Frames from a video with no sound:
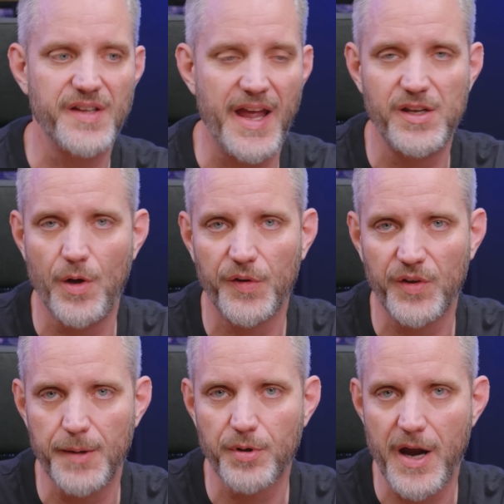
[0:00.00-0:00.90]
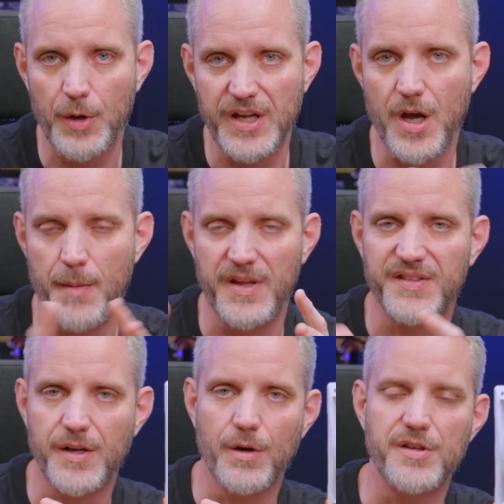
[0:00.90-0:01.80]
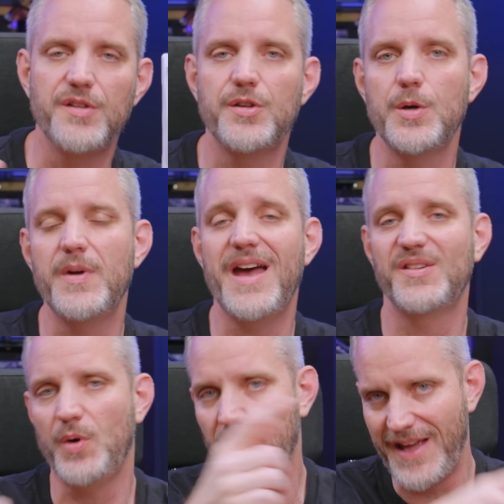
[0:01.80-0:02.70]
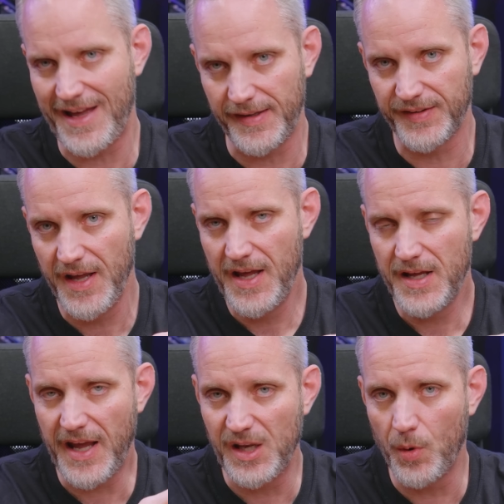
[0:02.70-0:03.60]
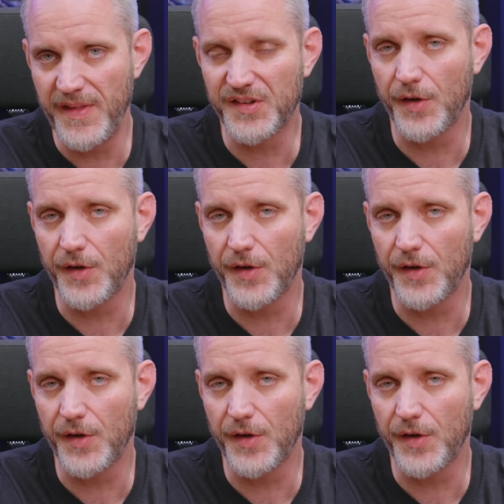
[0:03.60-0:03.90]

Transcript: and you also get priority comments here on YouTube, as well as anyone that's